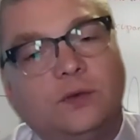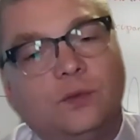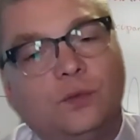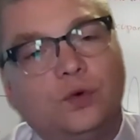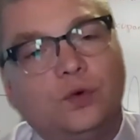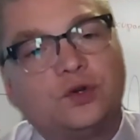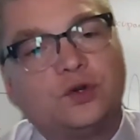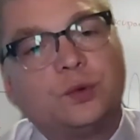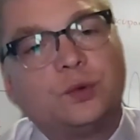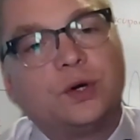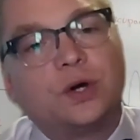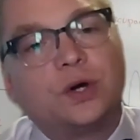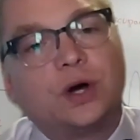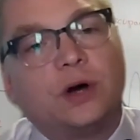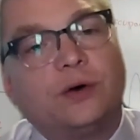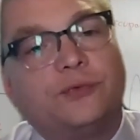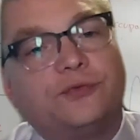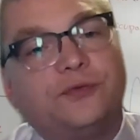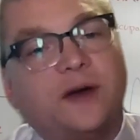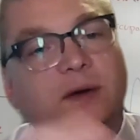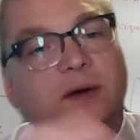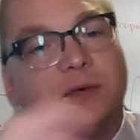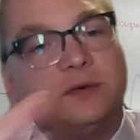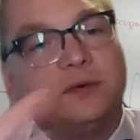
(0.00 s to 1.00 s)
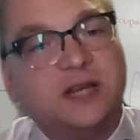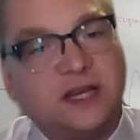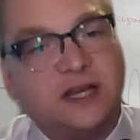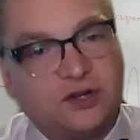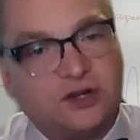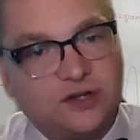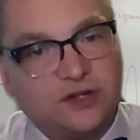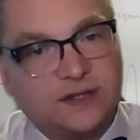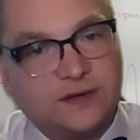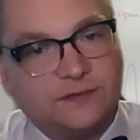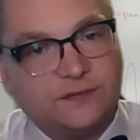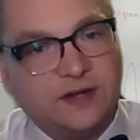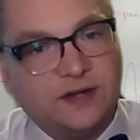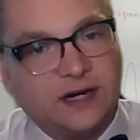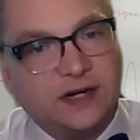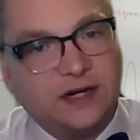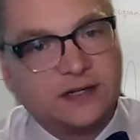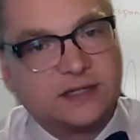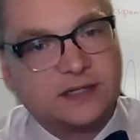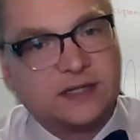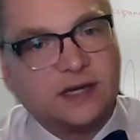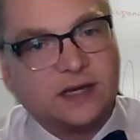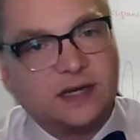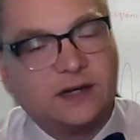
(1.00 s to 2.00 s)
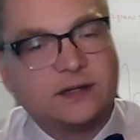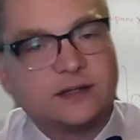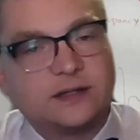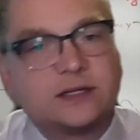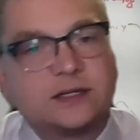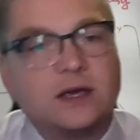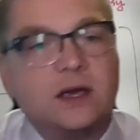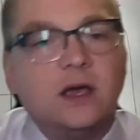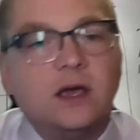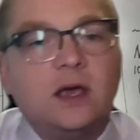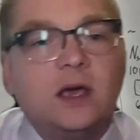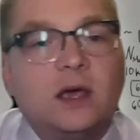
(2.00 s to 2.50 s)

which we call Foundations of Data Science,